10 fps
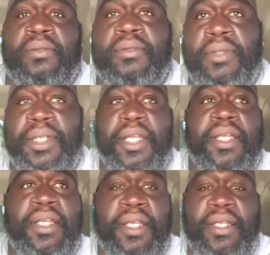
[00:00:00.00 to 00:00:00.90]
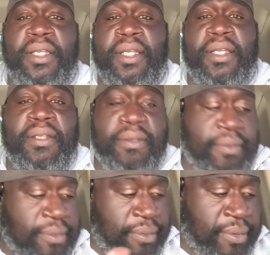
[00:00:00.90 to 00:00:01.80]
Hey.
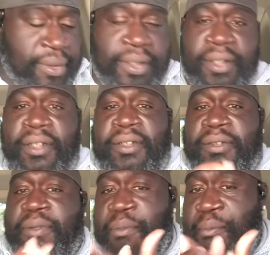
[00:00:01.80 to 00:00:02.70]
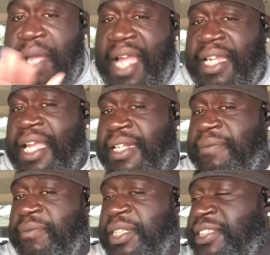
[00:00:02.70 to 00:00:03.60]
Back at it.
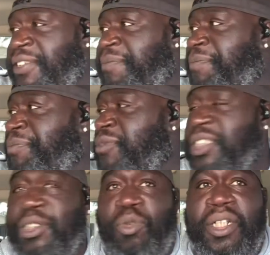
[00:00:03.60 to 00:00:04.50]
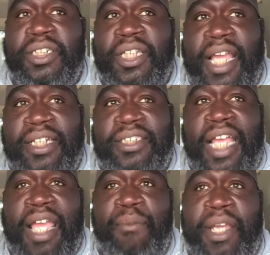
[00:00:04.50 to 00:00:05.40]
Listen, just wanted to kind of
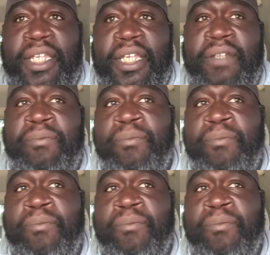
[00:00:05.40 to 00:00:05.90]
chime back in.